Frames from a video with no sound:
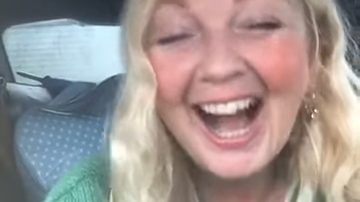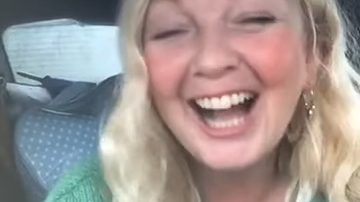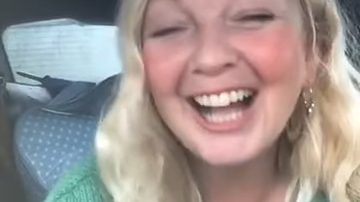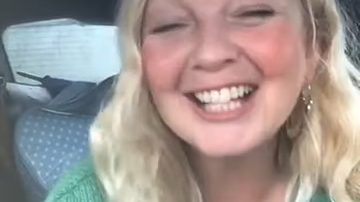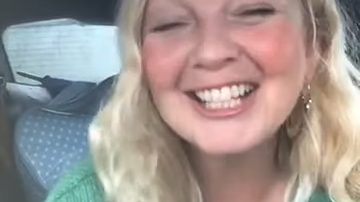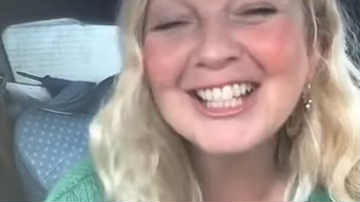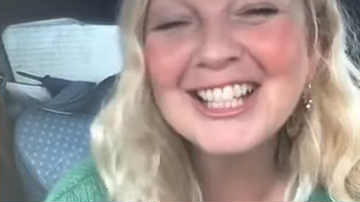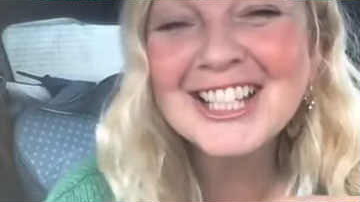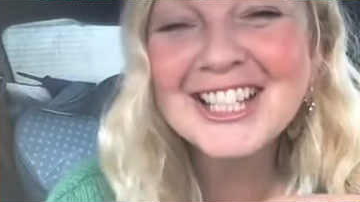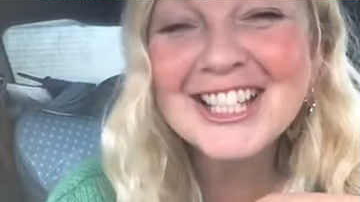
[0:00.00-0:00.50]

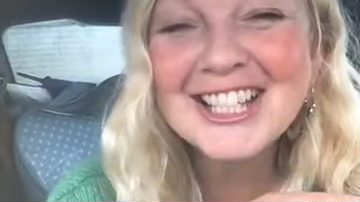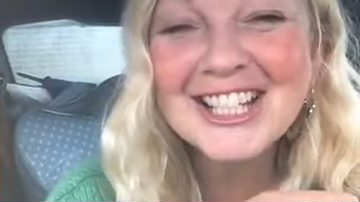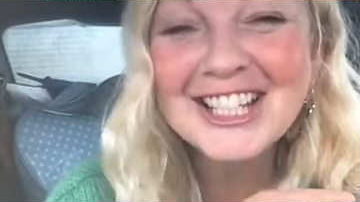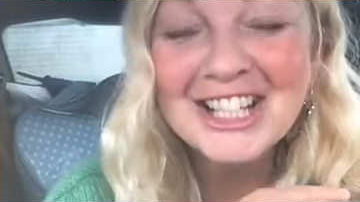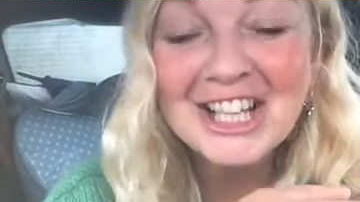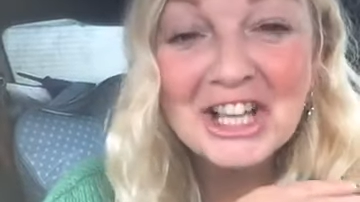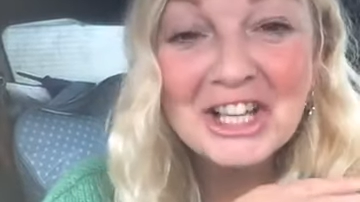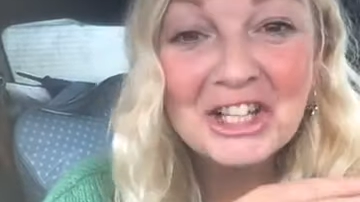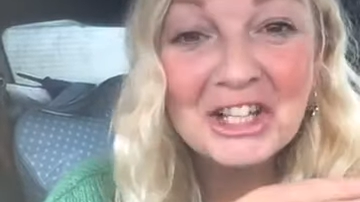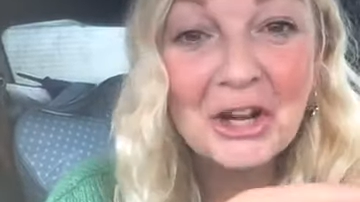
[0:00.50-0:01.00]
I just,
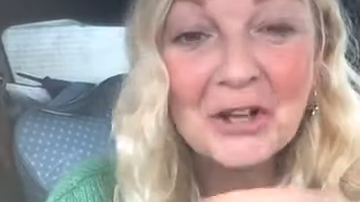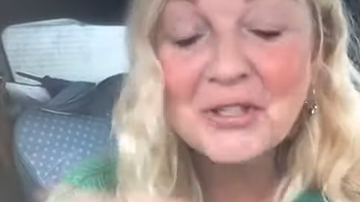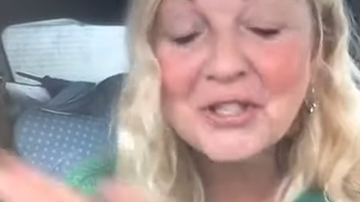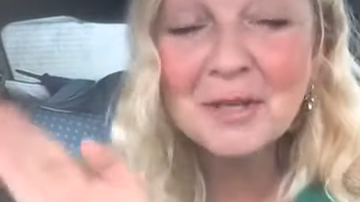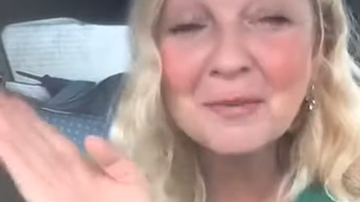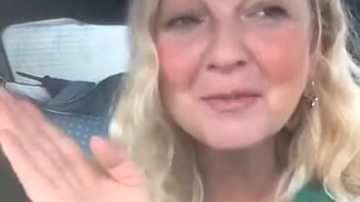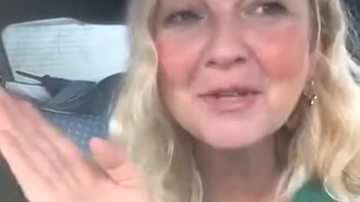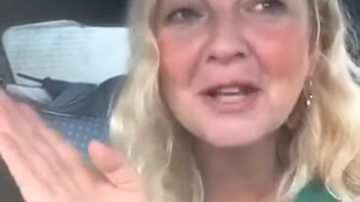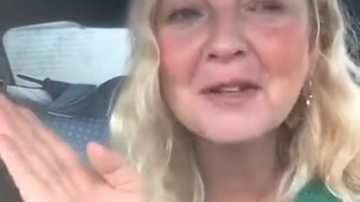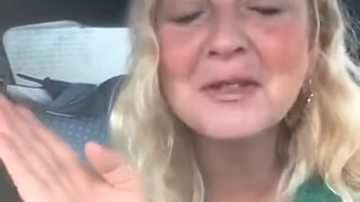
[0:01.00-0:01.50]
you know,
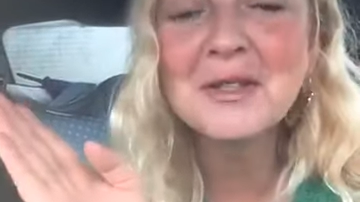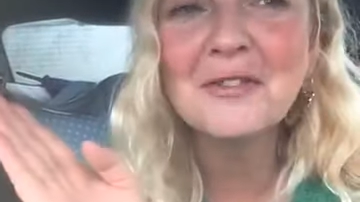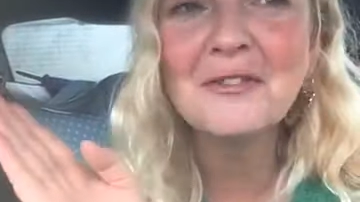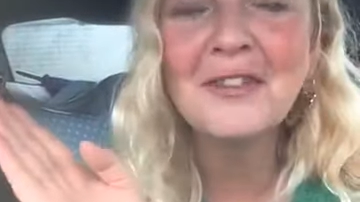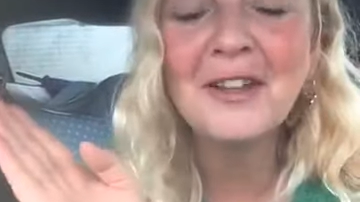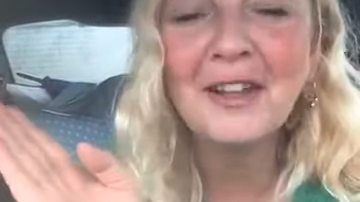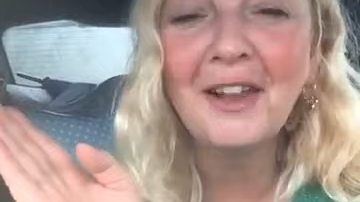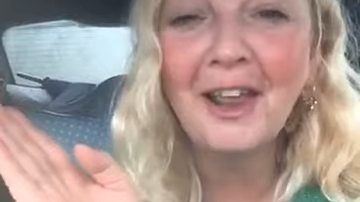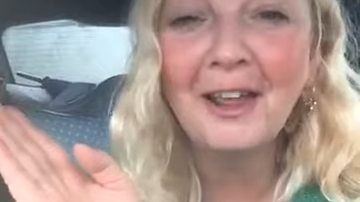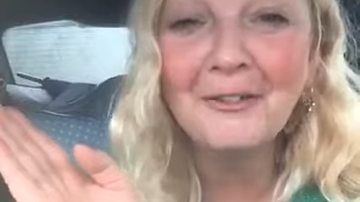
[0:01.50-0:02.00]
sometimes I
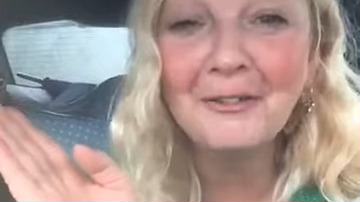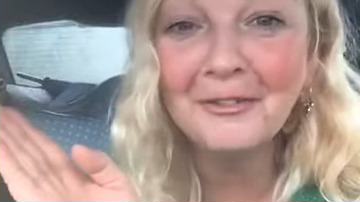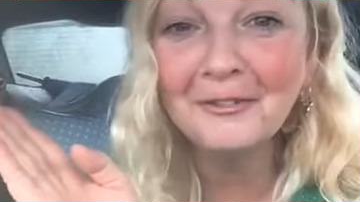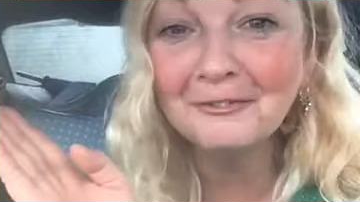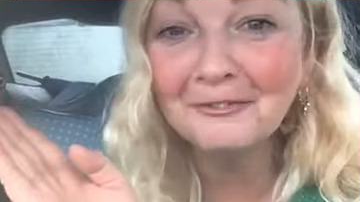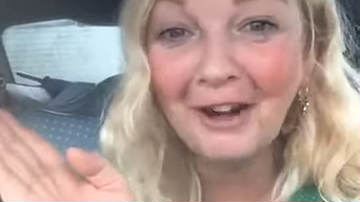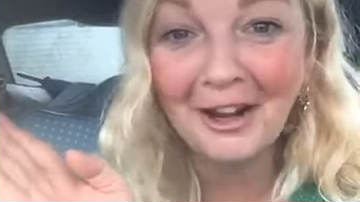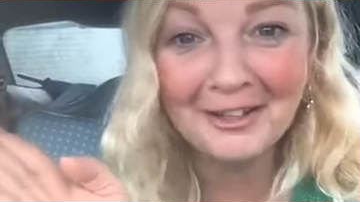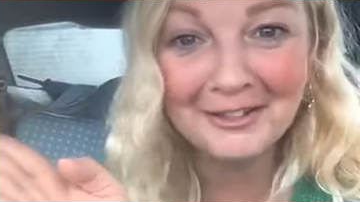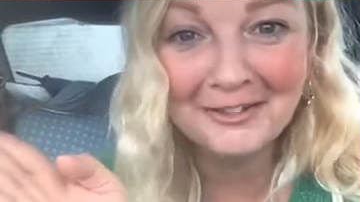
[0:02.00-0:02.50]
feel like,
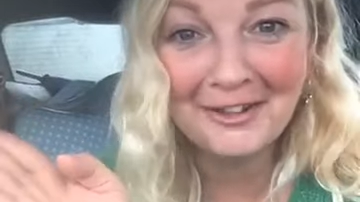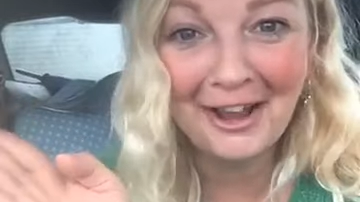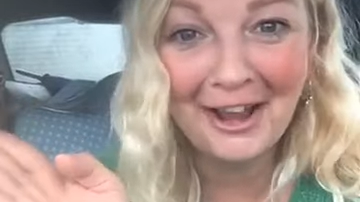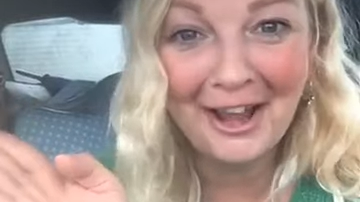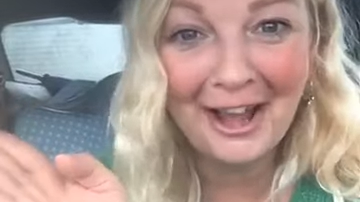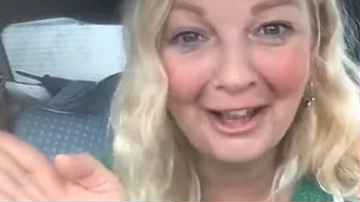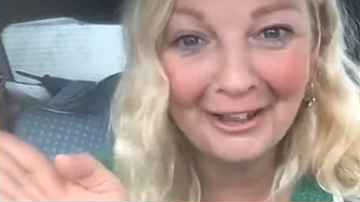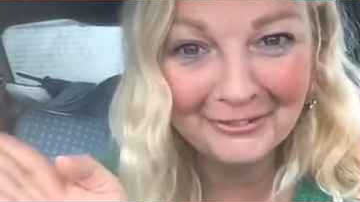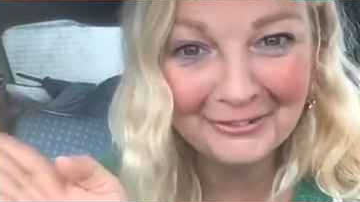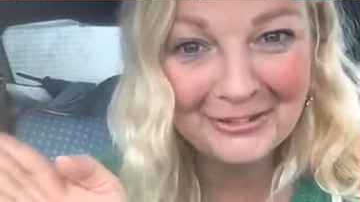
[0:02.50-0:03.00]
right,
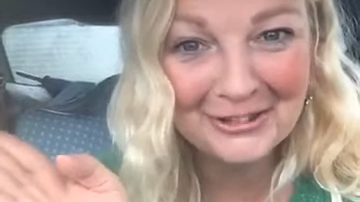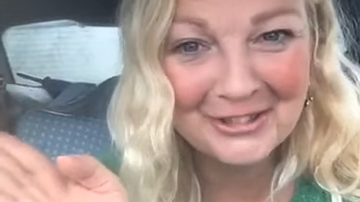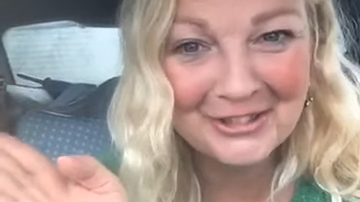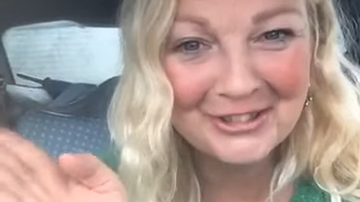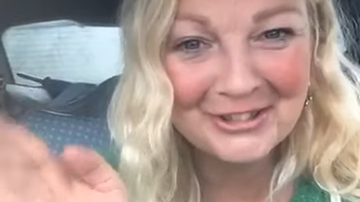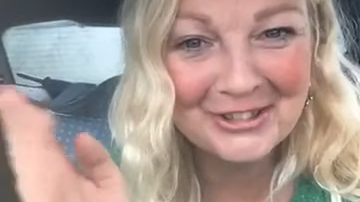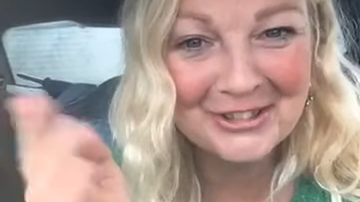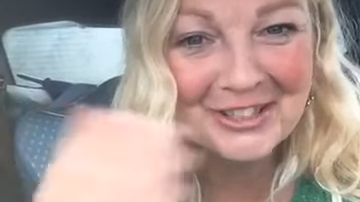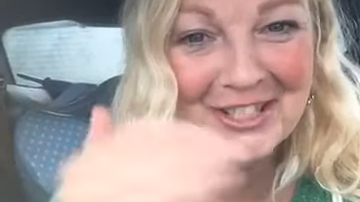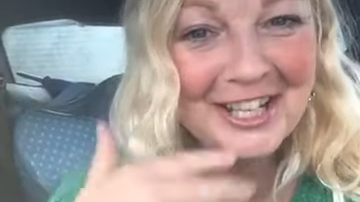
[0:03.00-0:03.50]
I have
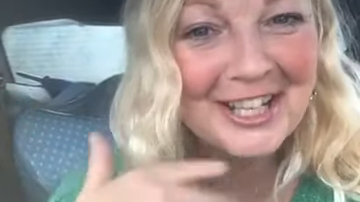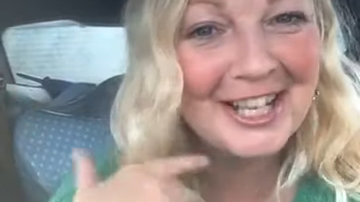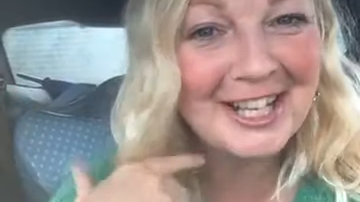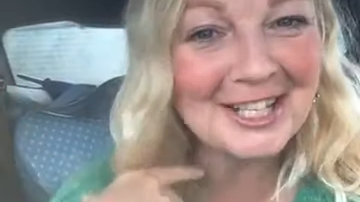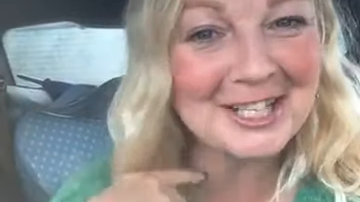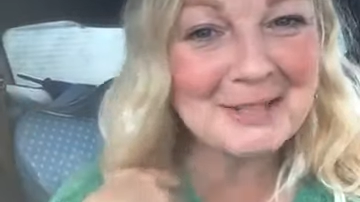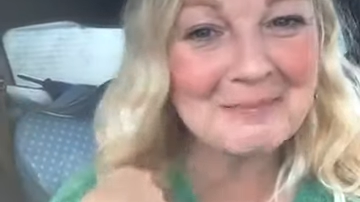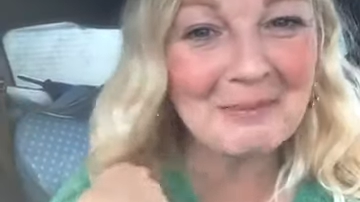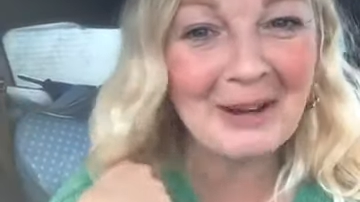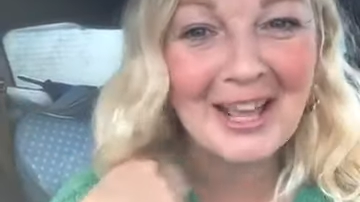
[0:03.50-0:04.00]
to
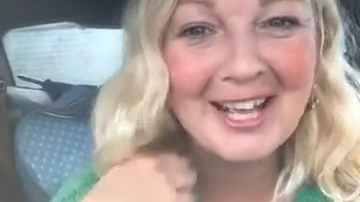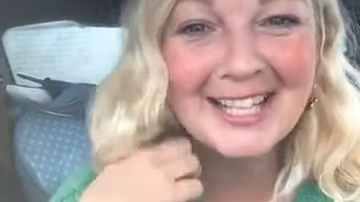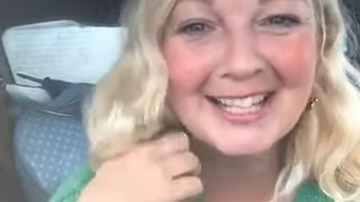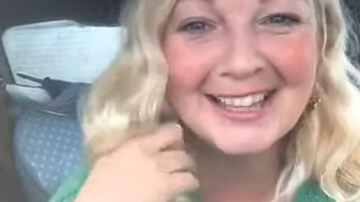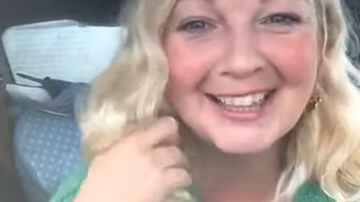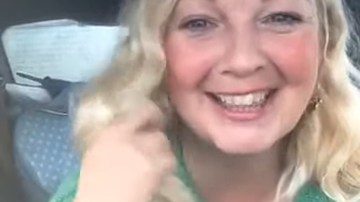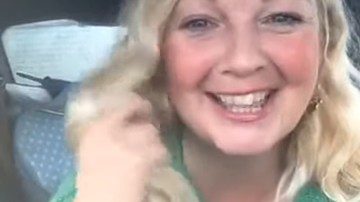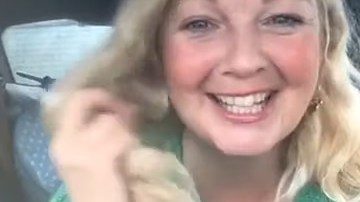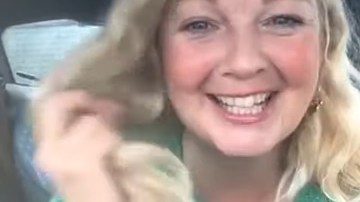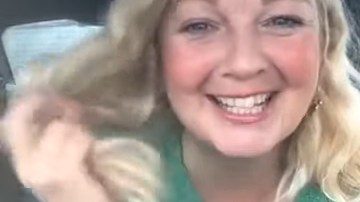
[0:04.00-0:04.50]

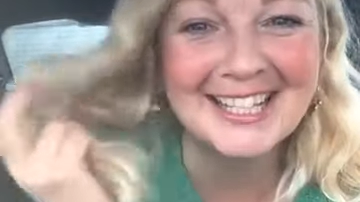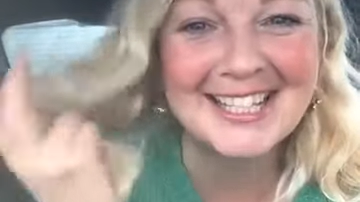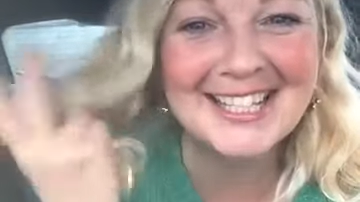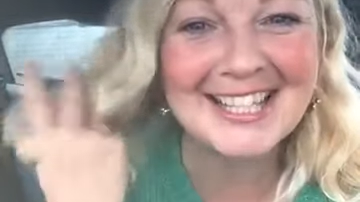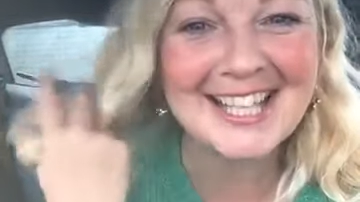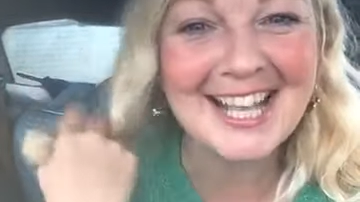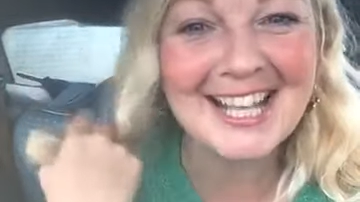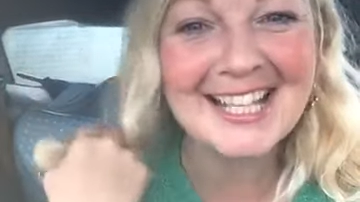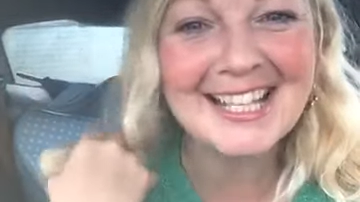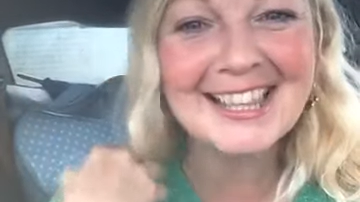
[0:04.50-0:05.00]
explain things,
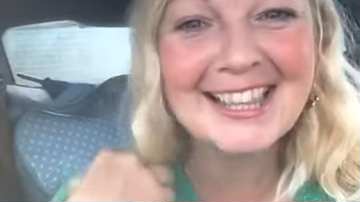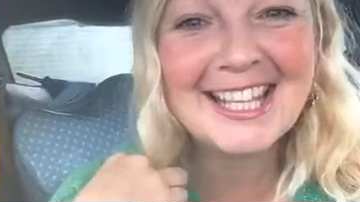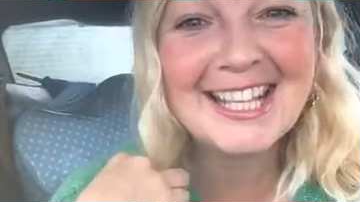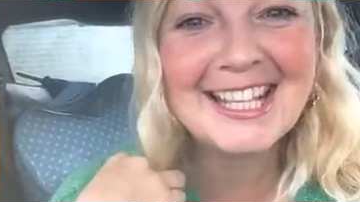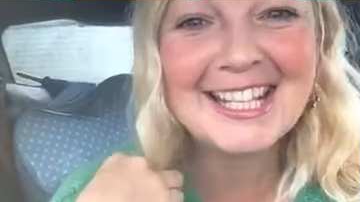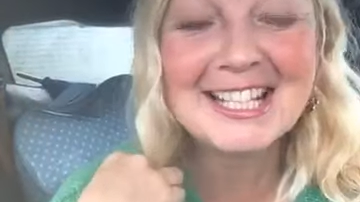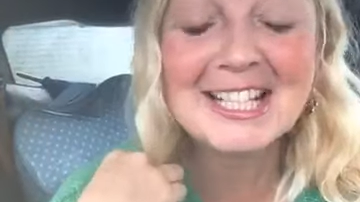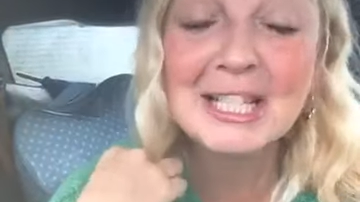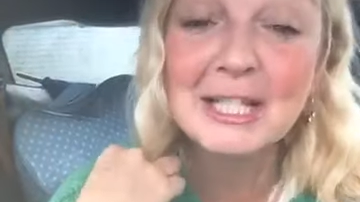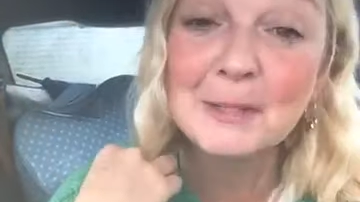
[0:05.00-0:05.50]
say
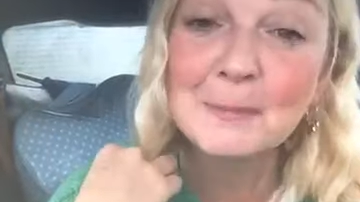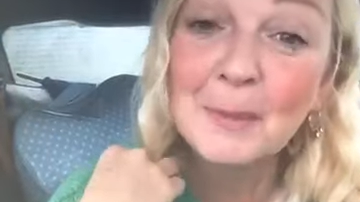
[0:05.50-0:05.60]
things.